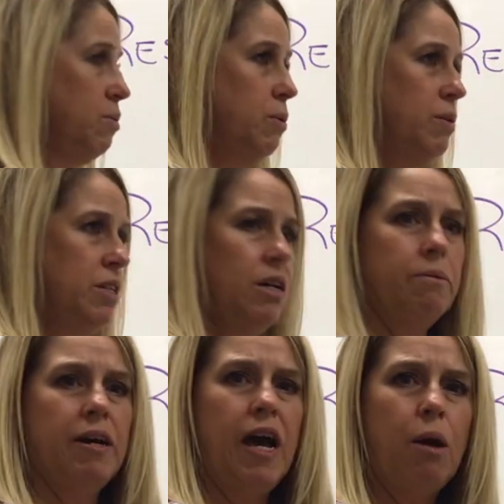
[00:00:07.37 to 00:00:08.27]
we want to talk
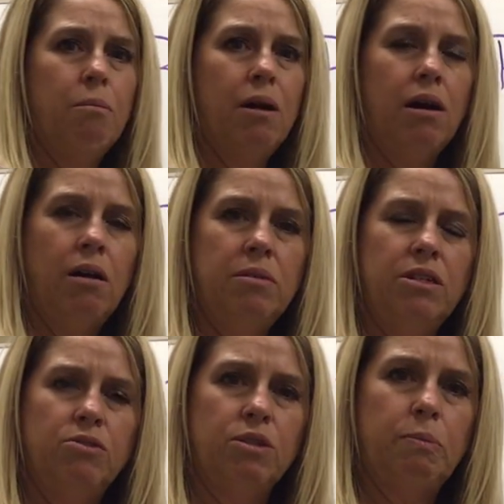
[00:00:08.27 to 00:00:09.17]
about how mom
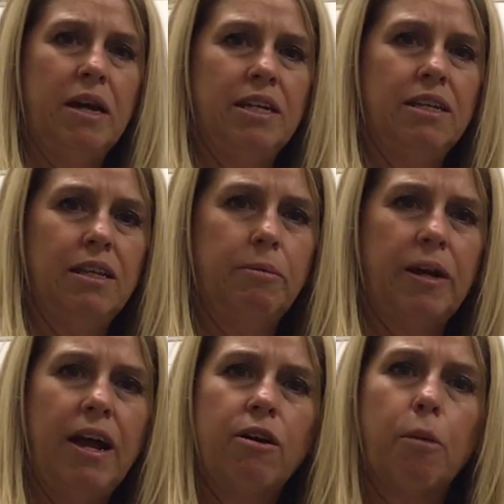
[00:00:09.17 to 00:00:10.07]
is responding to labor,
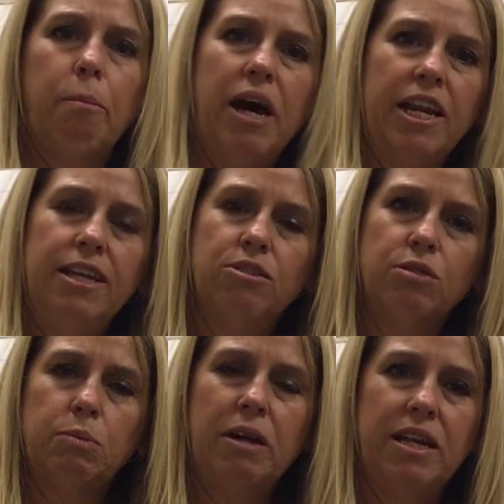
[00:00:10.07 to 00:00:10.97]
how her body's
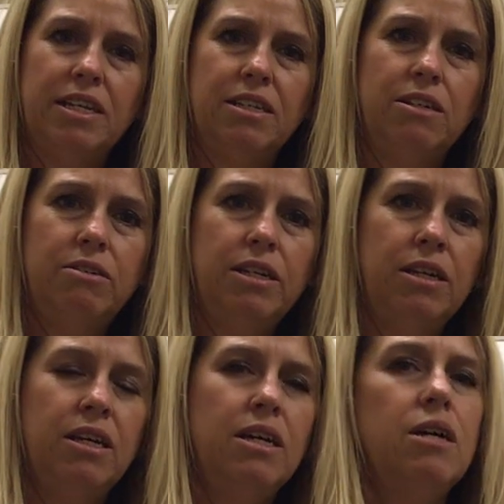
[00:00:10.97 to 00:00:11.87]
responding to it.
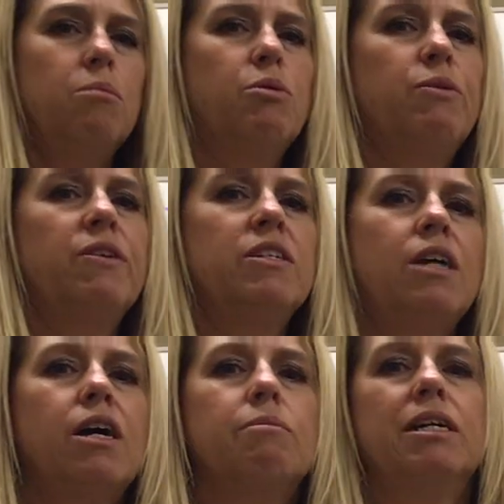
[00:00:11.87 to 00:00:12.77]
But we got to
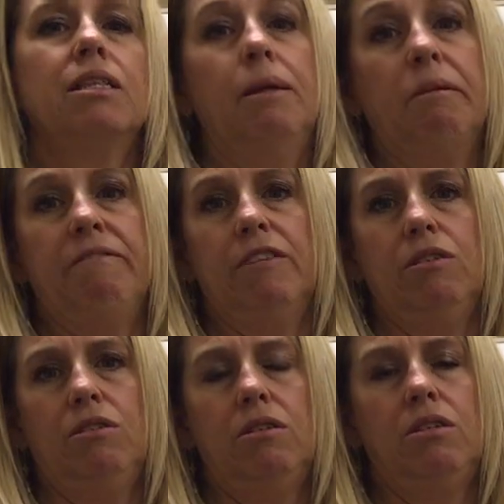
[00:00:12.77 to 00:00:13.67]
talk about labor
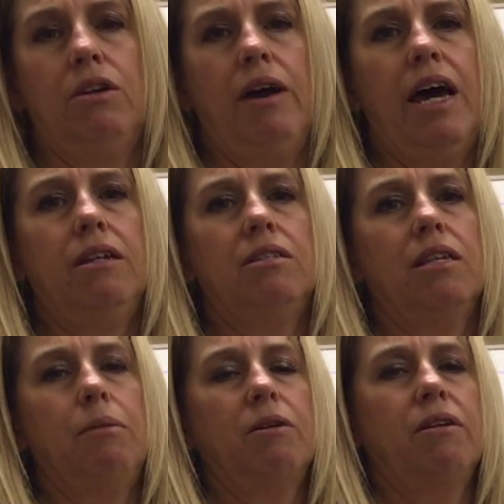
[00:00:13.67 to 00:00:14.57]
first. So how does
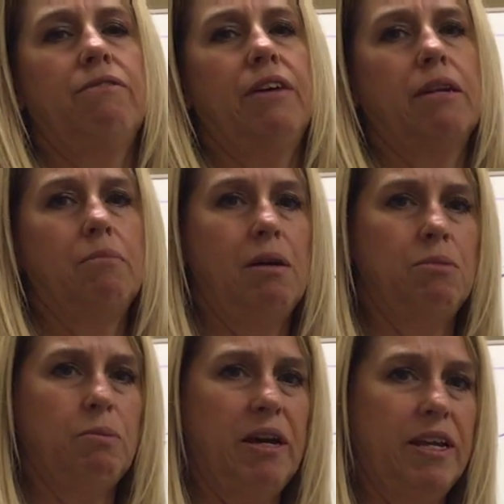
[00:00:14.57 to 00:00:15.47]
labor affect
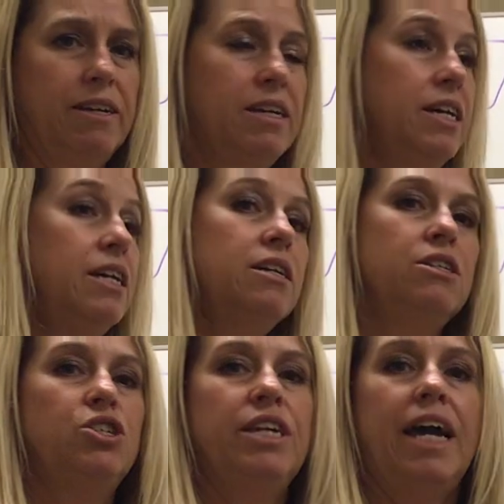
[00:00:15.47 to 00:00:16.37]
mom's body?
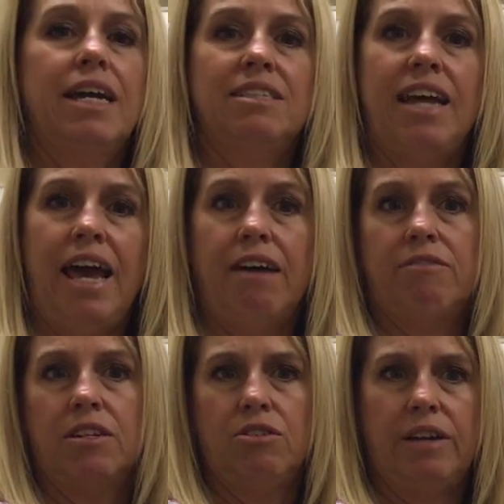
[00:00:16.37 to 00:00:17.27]
She has to have
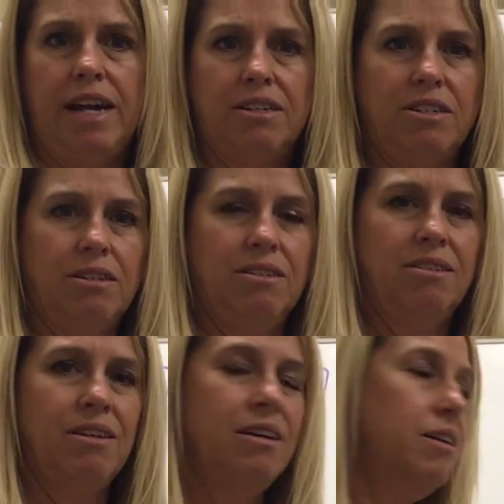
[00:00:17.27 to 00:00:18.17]
contractions.
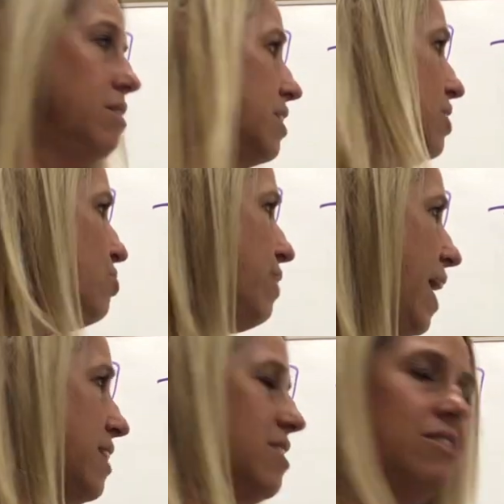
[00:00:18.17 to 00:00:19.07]
The
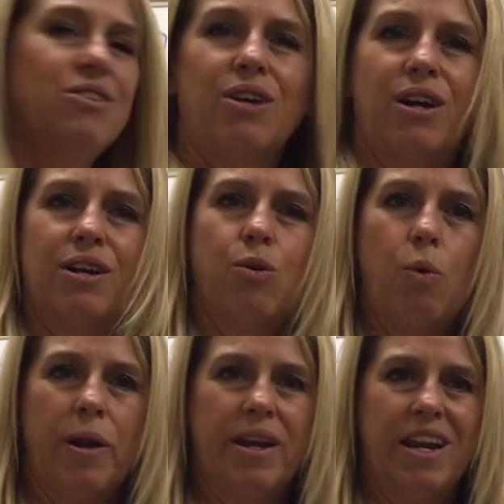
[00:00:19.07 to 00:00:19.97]
contractions are
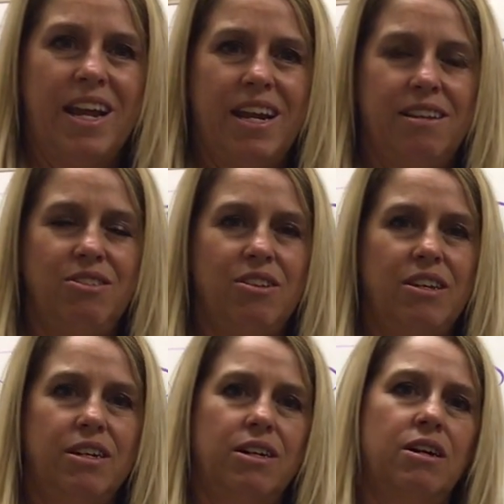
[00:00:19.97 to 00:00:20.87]
coordinated, so
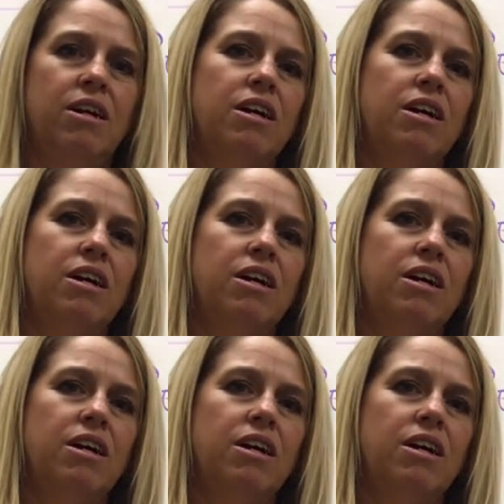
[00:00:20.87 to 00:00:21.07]
they're